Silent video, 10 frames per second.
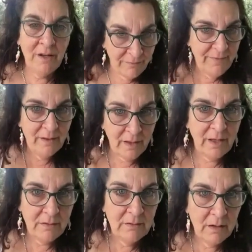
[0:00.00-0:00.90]
a
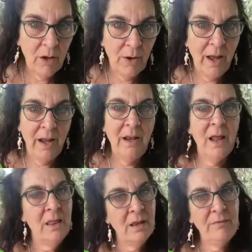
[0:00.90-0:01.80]
feeling. All right.
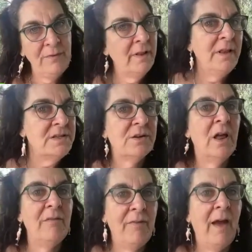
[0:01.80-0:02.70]
And then feelings are
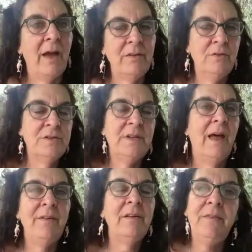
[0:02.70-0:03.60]
not facts. You're just
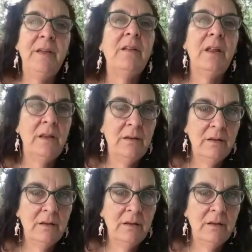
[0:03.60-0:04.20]
having a feeling.